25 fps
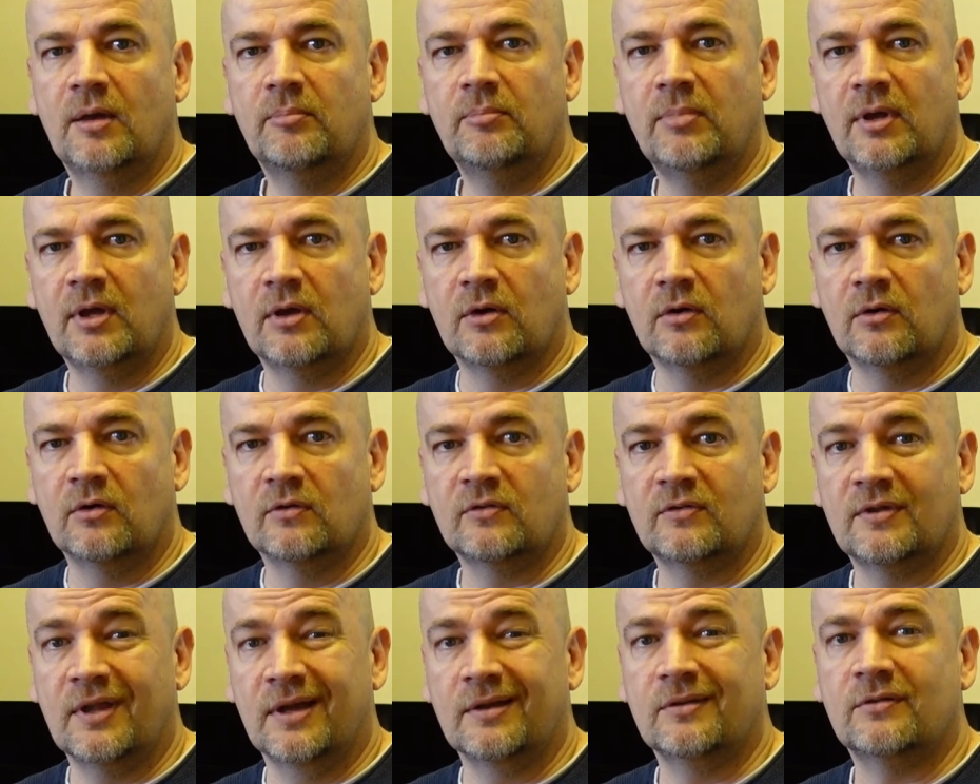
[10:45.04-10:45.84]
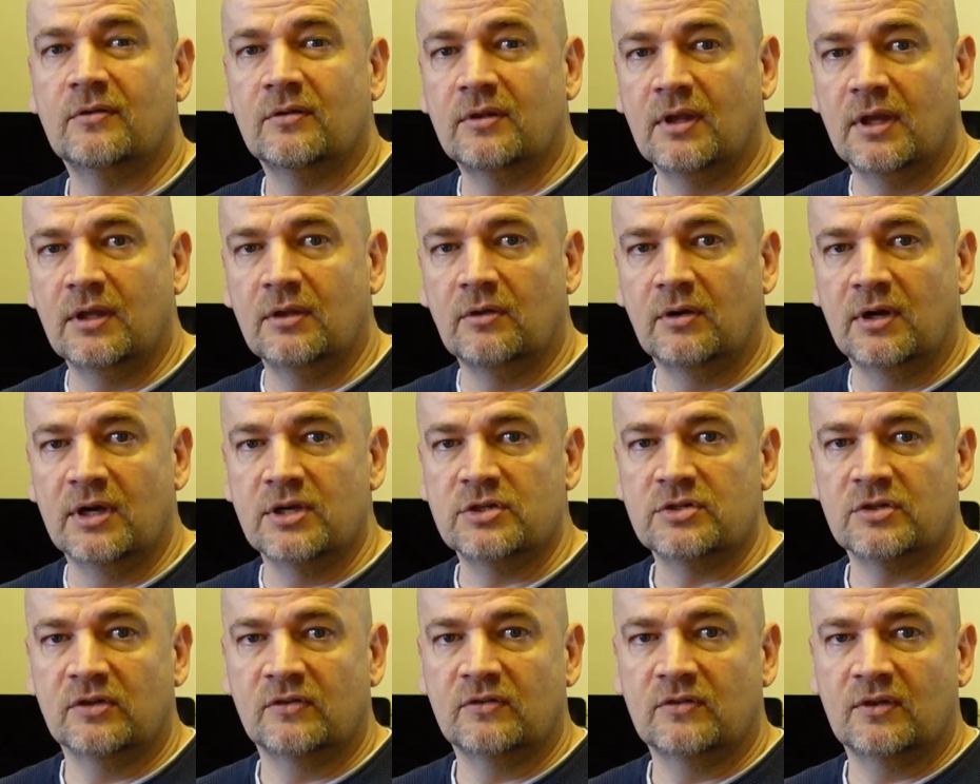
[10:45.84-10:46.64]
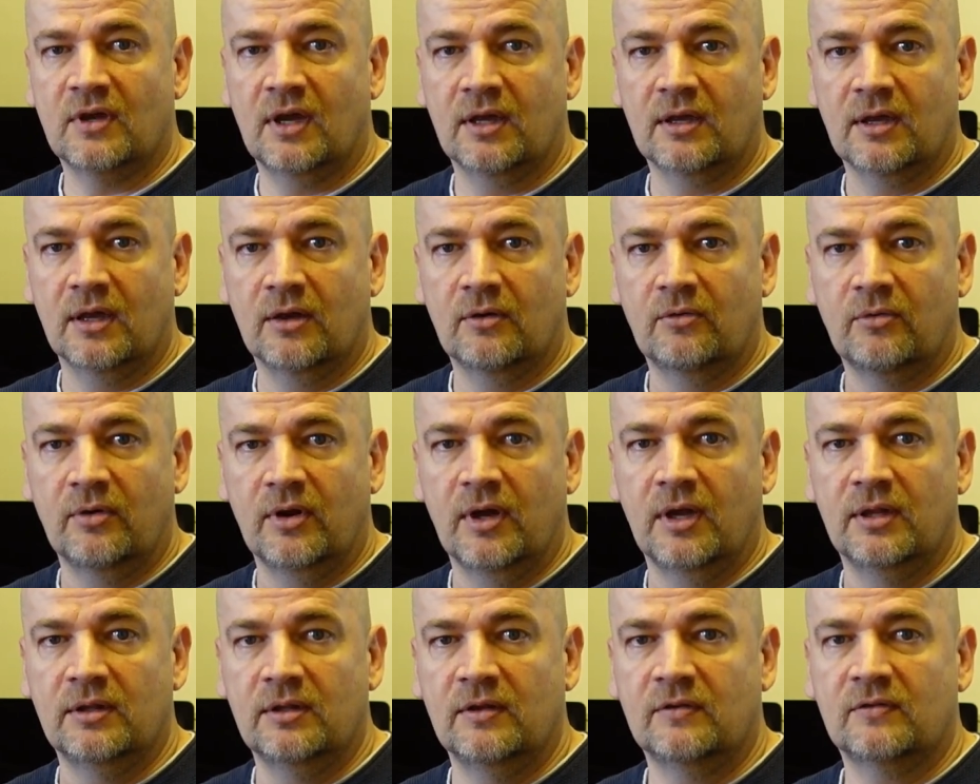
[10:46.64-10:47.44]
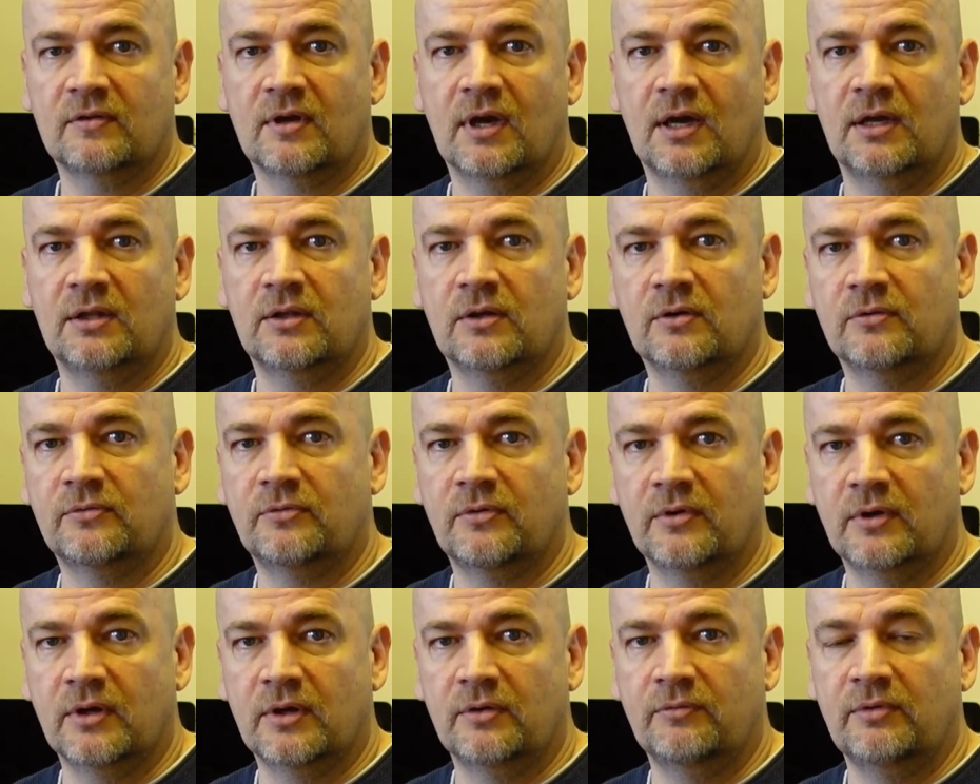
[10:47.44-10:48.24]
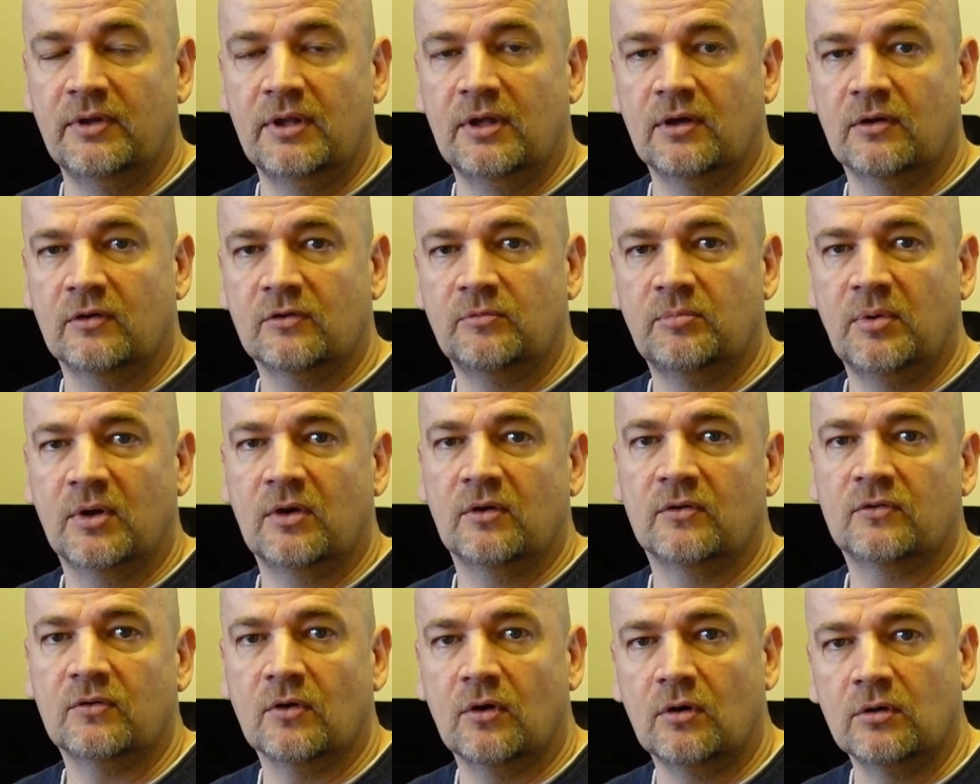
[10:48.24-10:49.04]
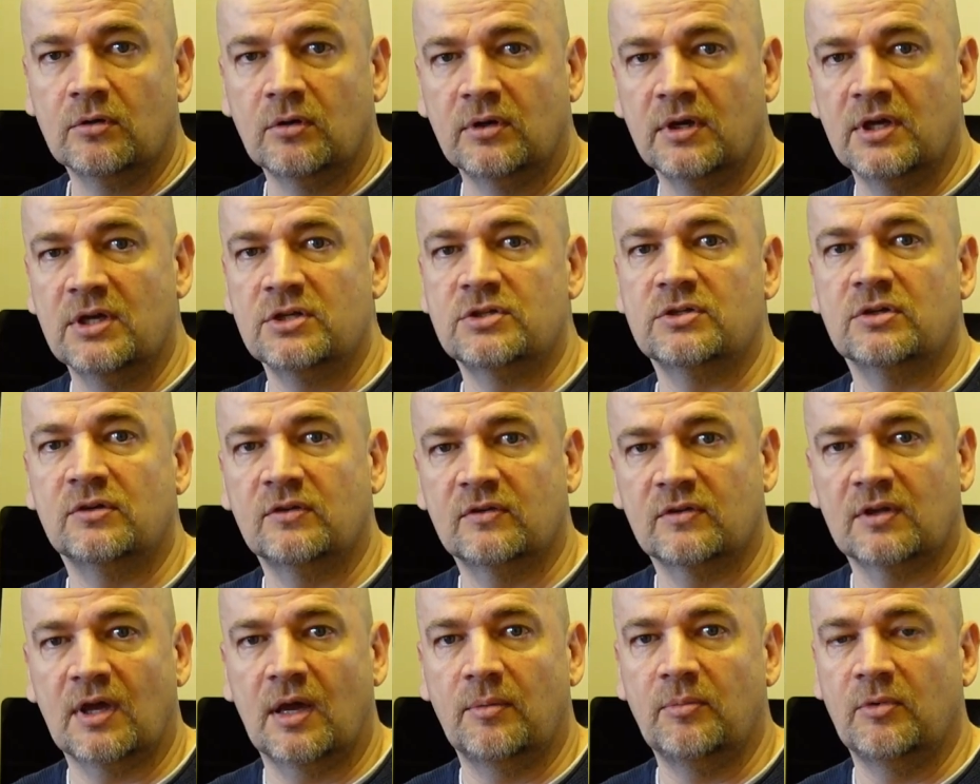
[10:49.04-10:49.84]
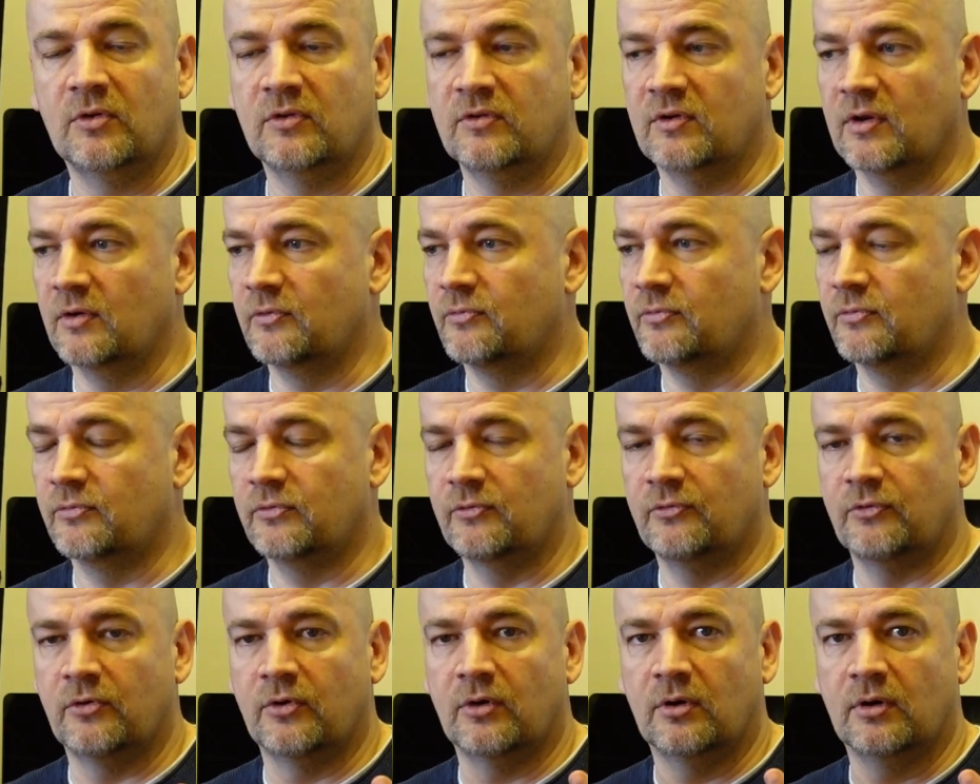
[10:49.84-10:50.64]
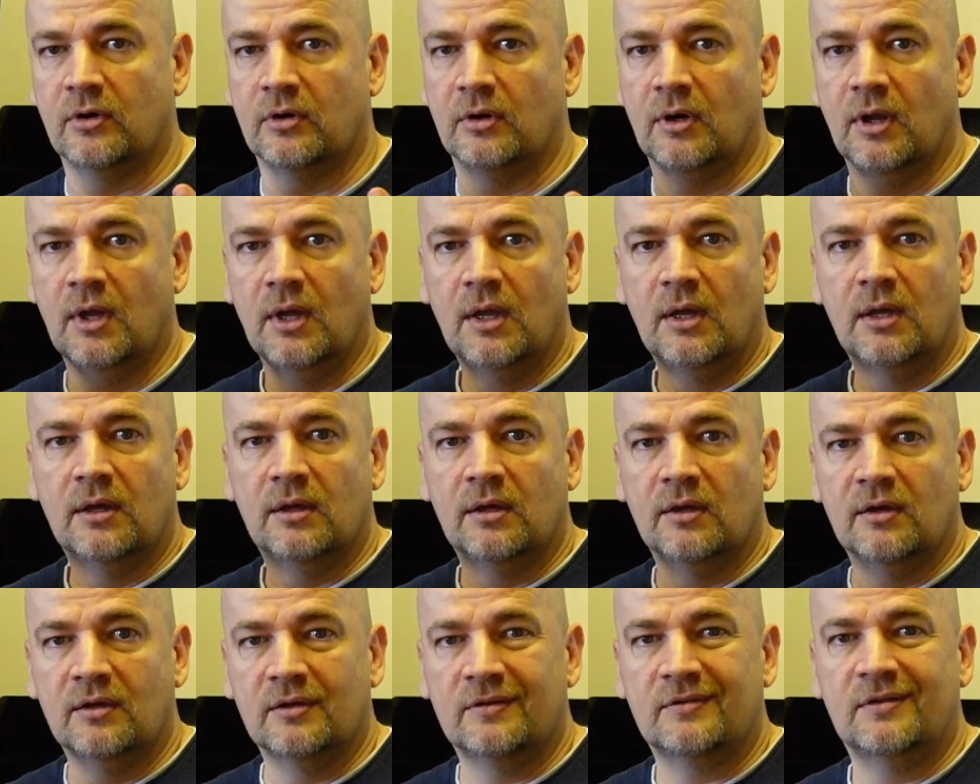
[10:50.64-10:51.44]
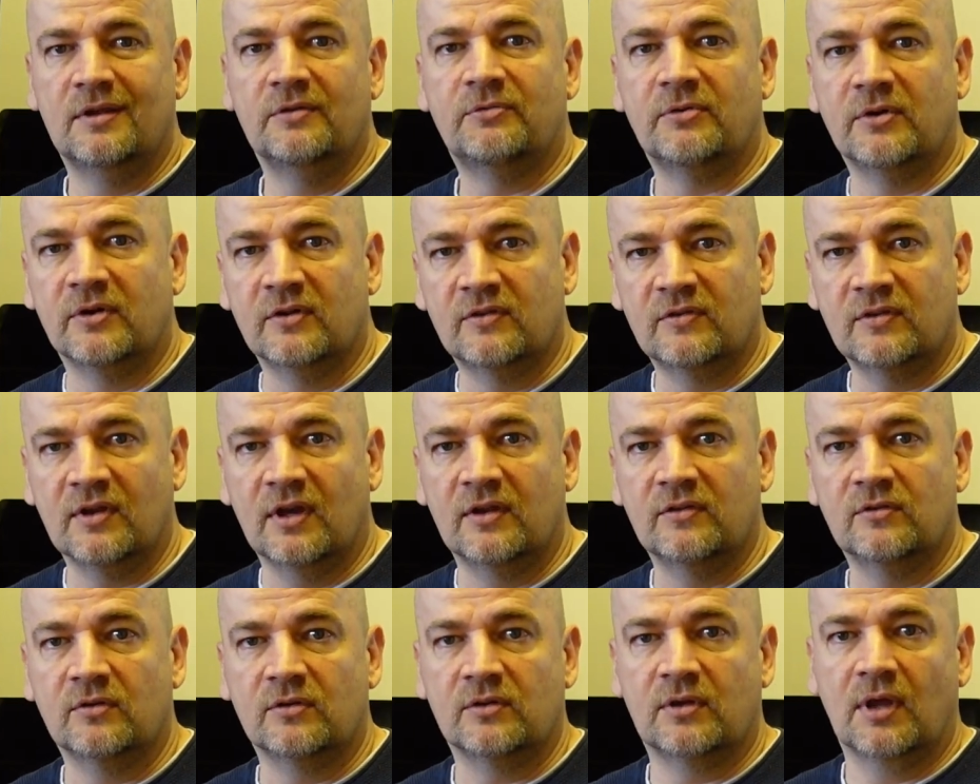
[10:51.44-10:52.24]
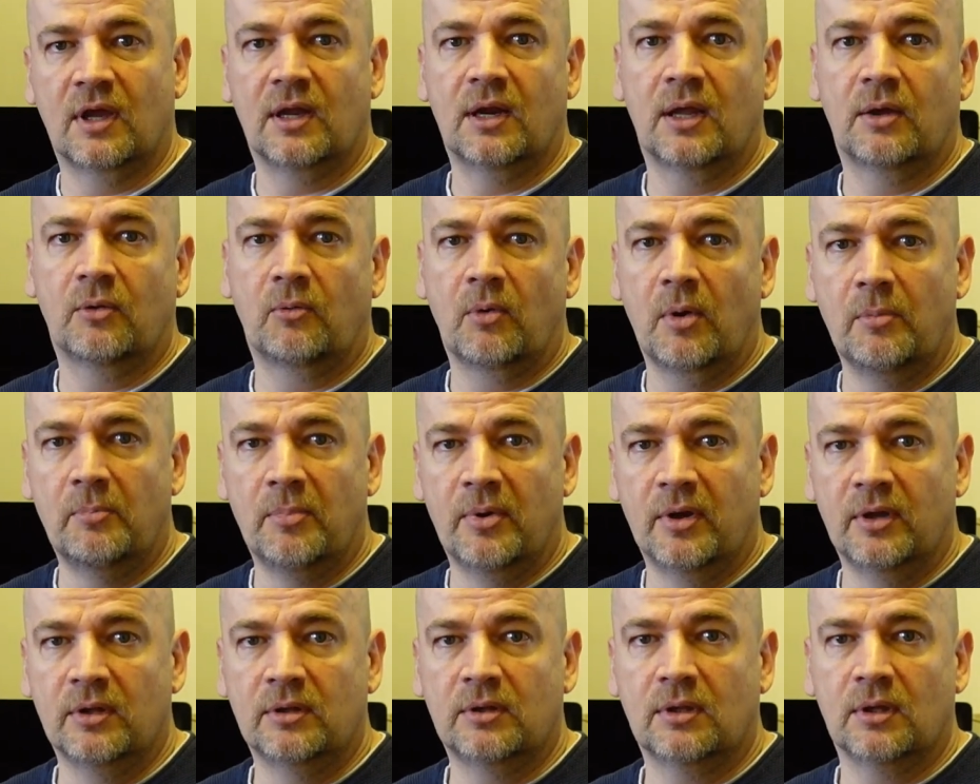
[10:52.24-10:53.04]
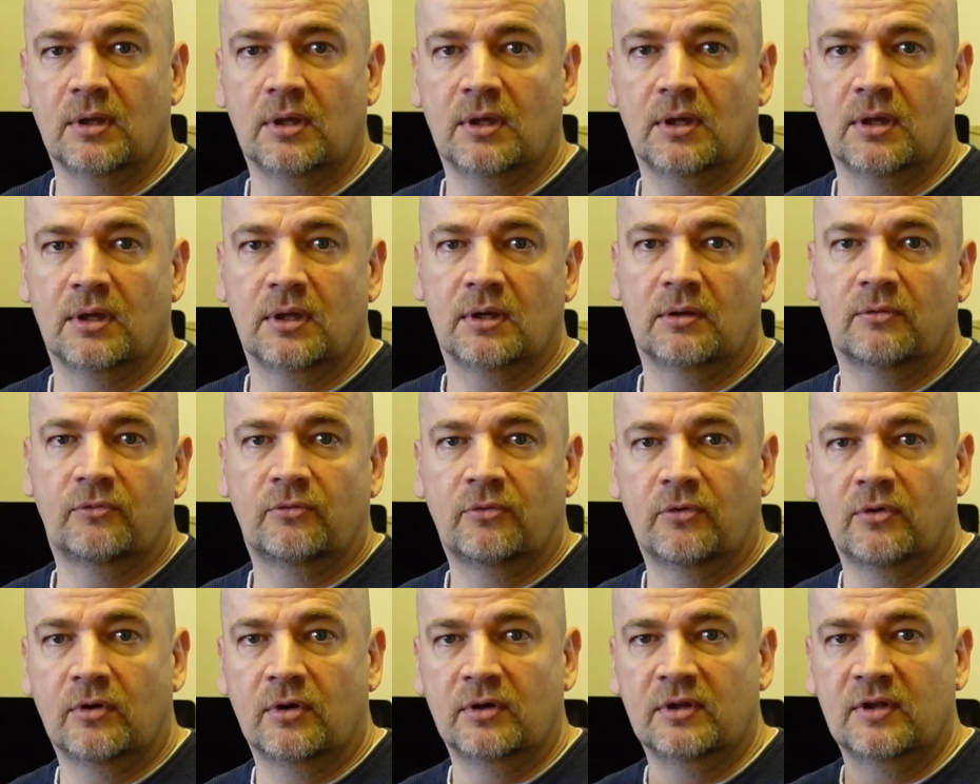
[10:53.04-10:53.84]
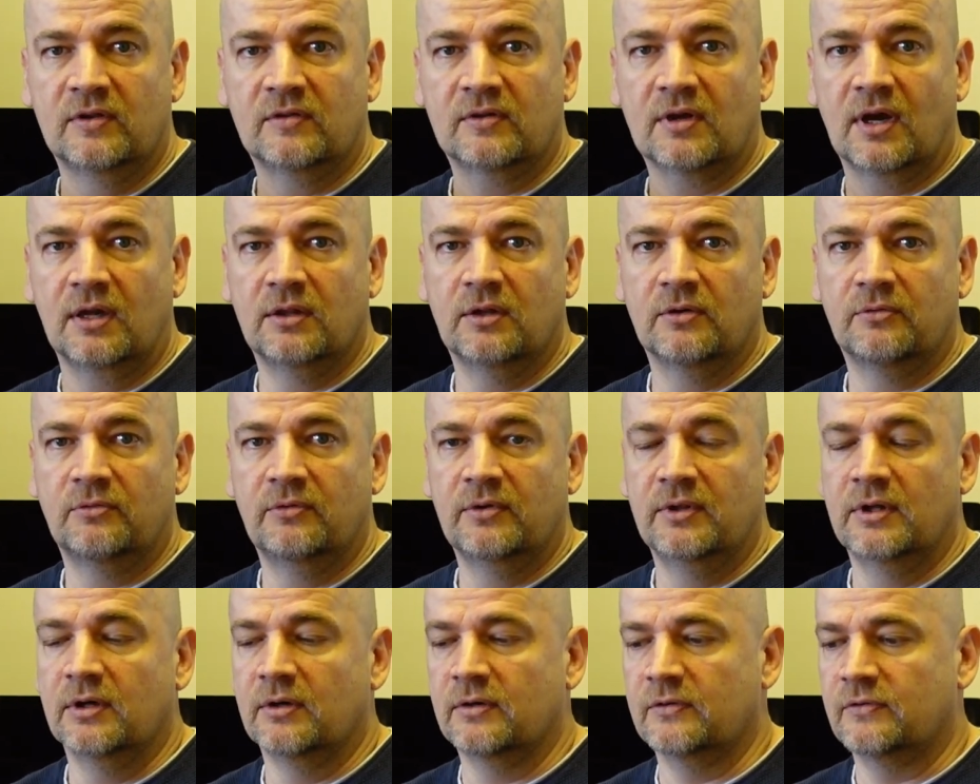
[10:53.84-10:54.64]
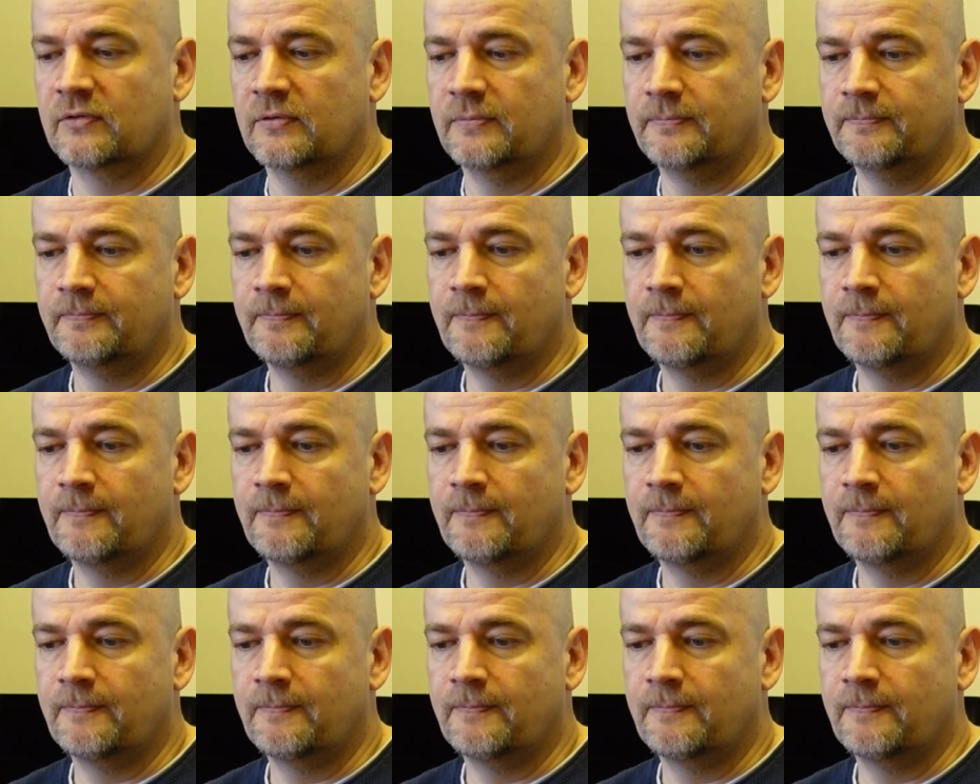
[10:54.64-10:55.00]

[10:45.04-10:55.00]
because thanks to their donations I can create this kind of uh, videos, because all donations I'm using for uh, different sensors and equipment uh, for this kind of videos.